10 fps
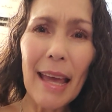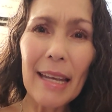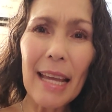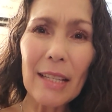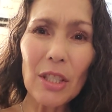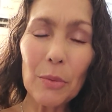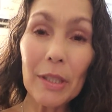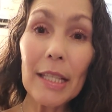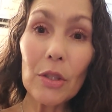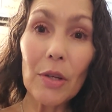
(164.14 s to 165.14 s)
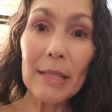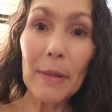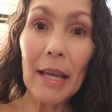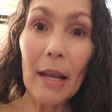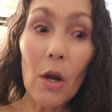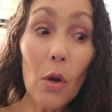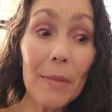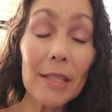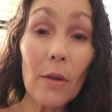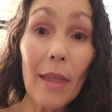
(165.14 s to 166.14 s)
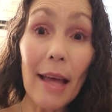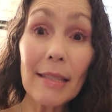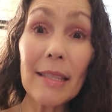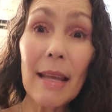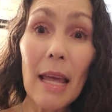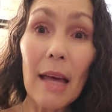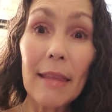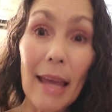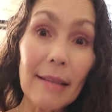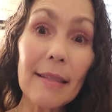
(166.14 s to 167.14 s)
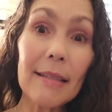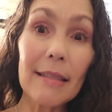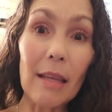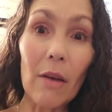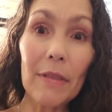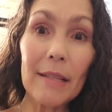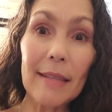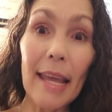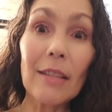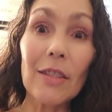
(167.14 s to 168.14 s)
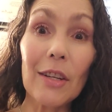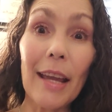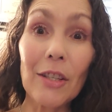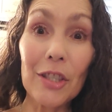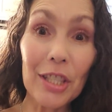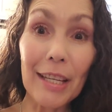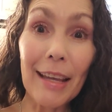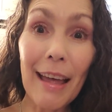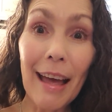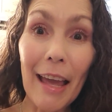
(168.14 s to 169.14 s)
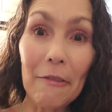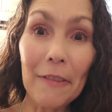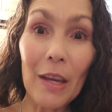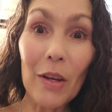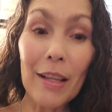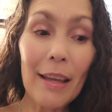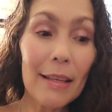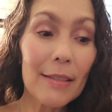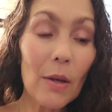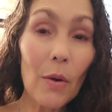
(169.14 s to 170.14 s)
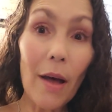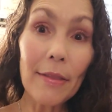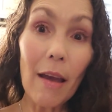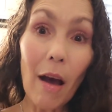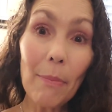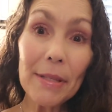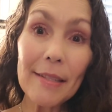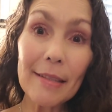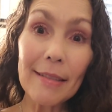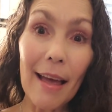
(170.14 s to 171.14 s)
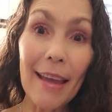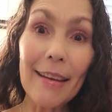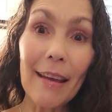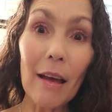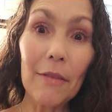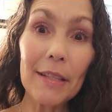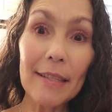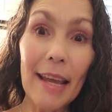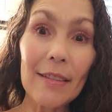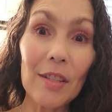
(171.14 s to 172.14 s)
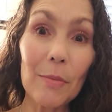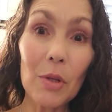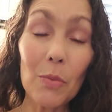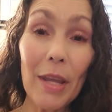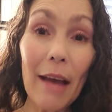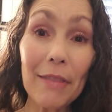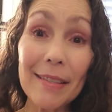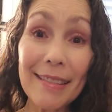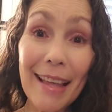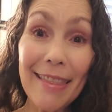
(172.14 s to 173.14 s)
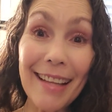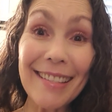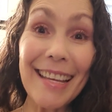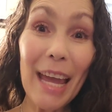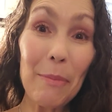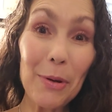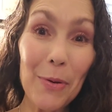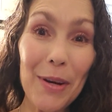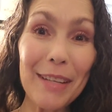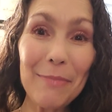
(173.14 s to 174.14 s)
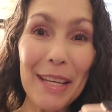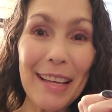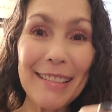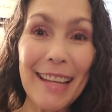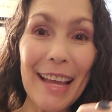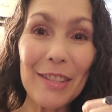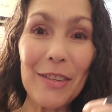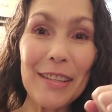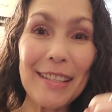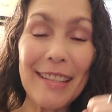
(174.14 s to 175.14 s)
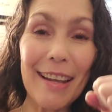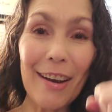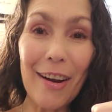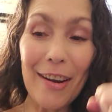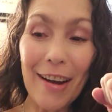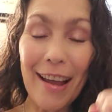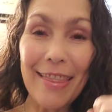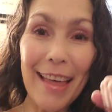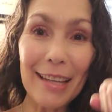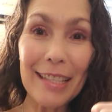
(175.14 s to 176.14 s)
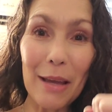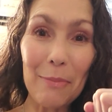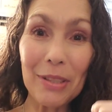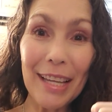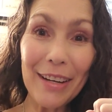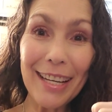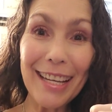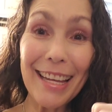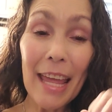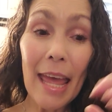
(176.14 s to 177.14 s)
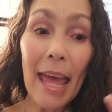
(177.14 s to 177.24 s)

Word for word: and, and she really enjoys being at home. And so that's the essence of this Cancer energy, I feel. So on the opposite side of this Cancer moon, we have the sun that's in Capricorn because Cancer and the sun are on that uh, polarity.